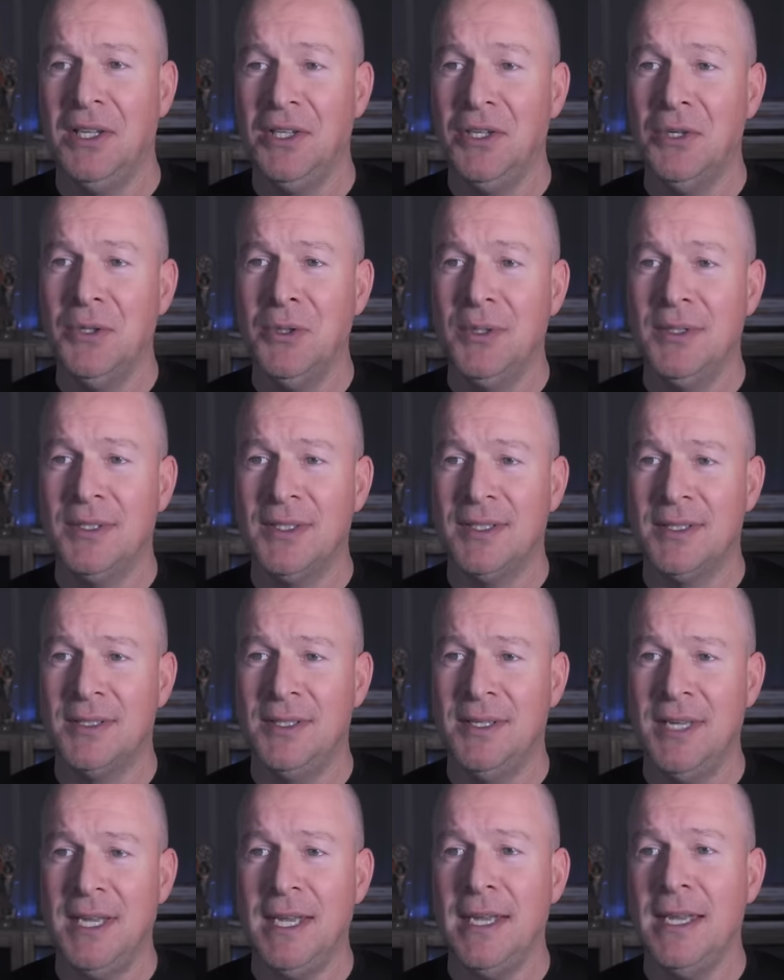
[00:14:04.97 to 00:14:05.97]
You
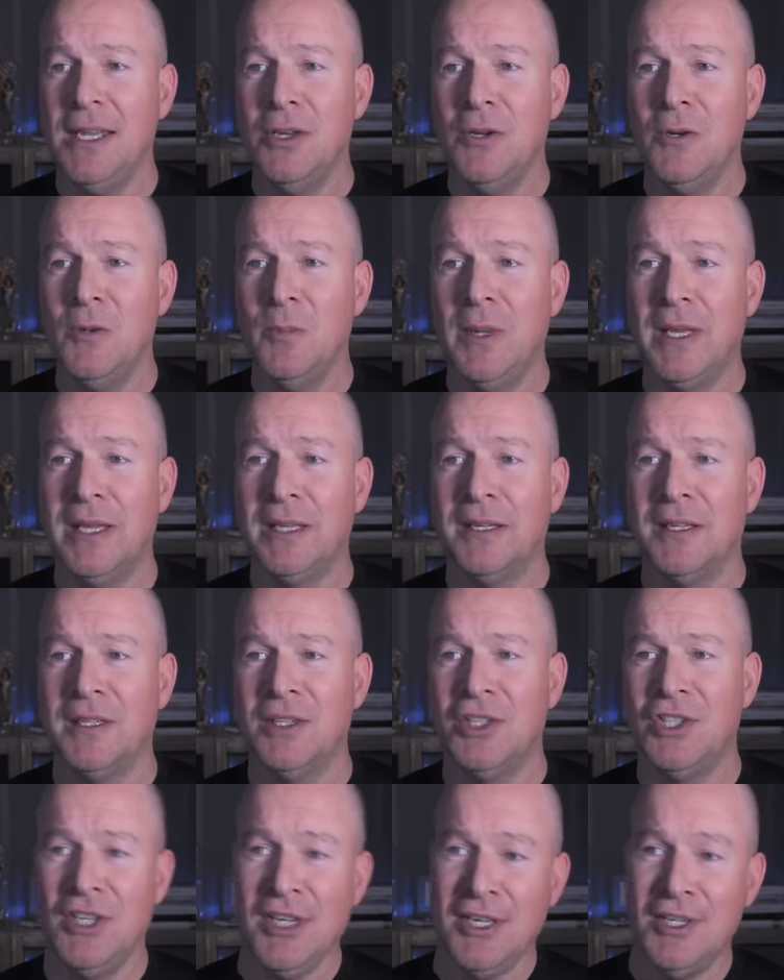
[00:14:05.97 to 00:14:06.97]
stupid,
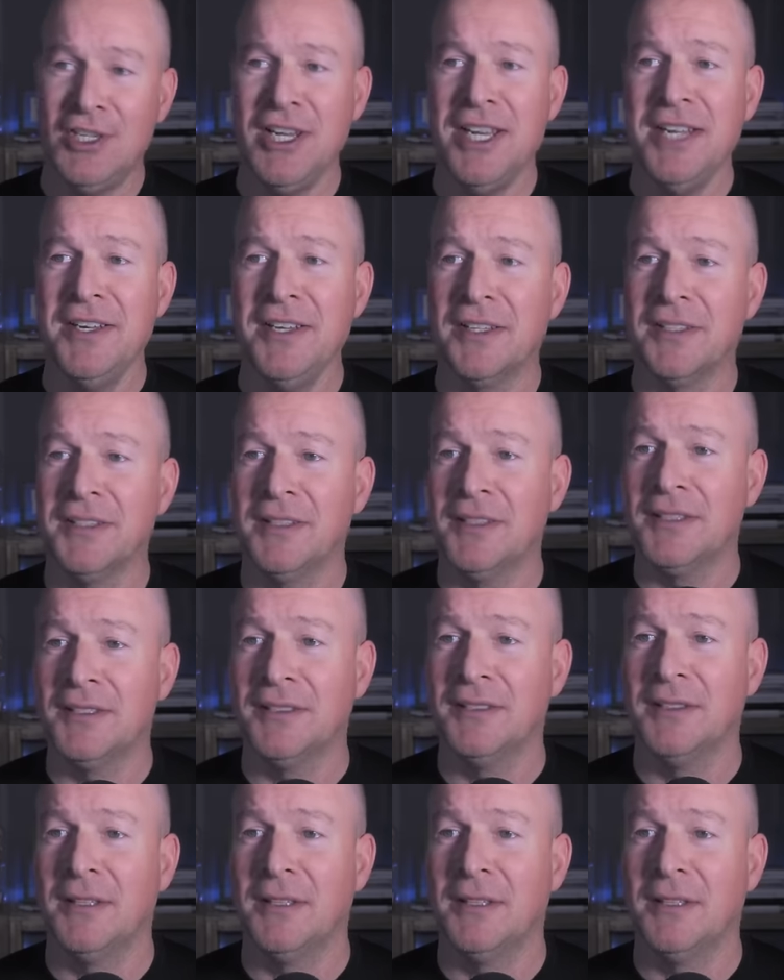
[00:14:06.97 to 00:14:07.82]
she genius.